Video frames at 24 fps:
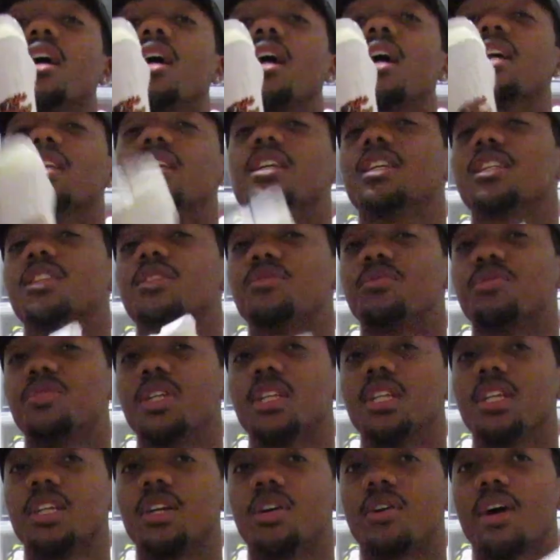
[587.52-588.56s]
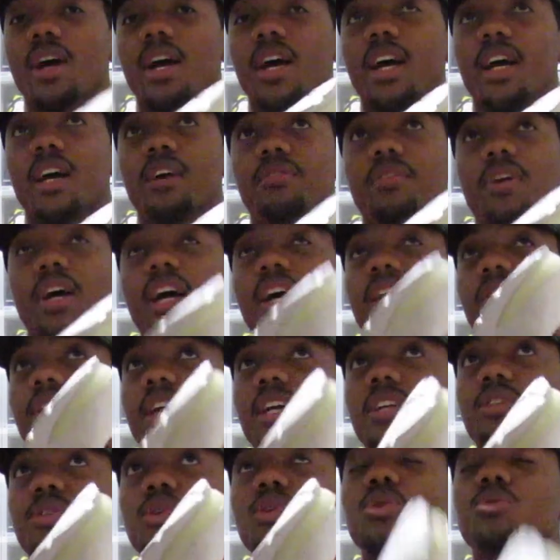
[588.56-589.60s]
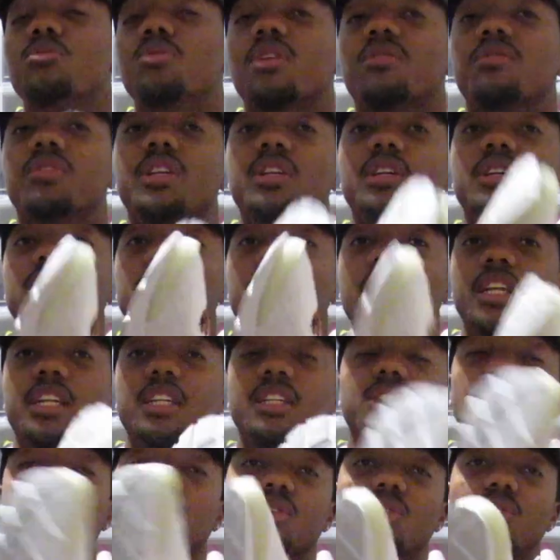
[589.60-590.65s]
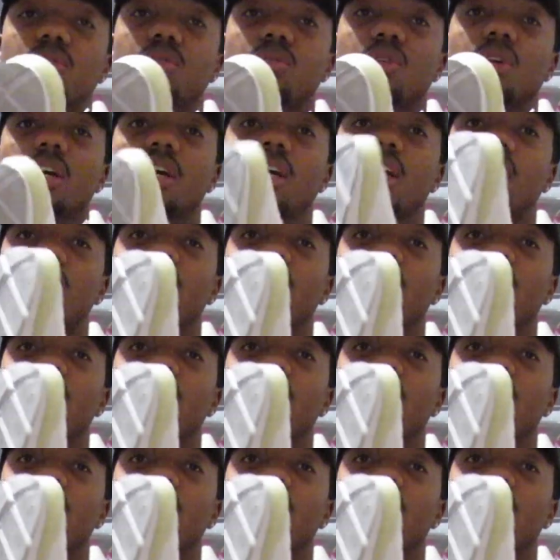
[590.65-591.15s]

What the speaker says: another video. I have like 2 more videos I need to do.